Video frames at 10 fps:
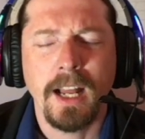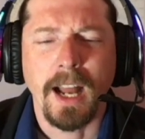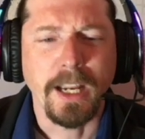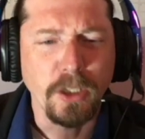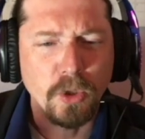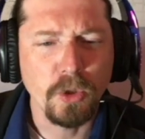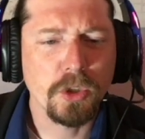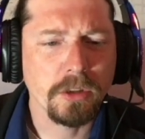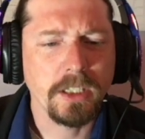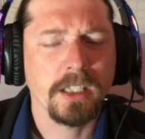I
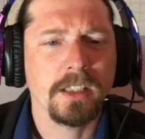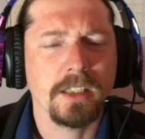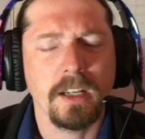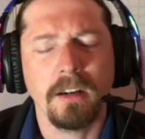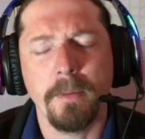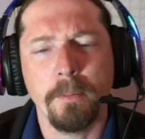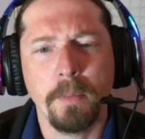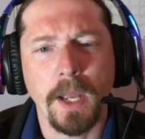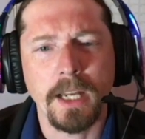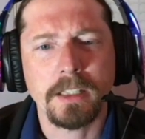usually consider it
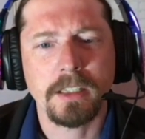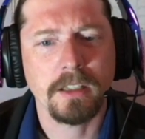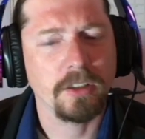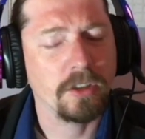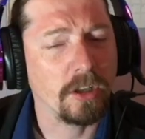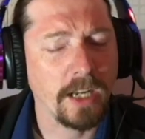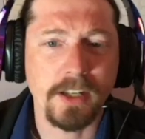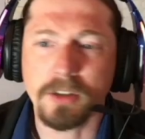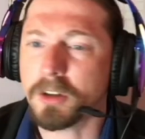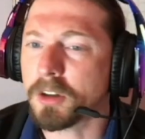best to
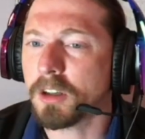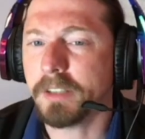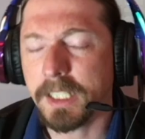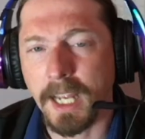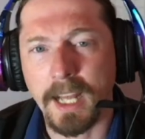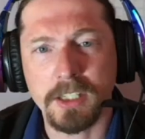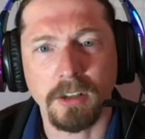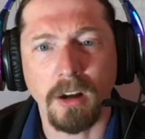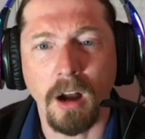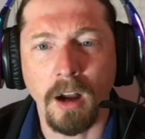castle early, castle
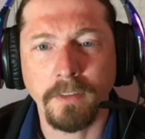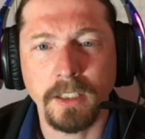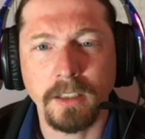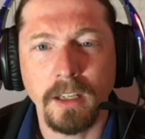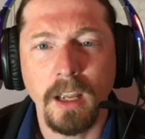often.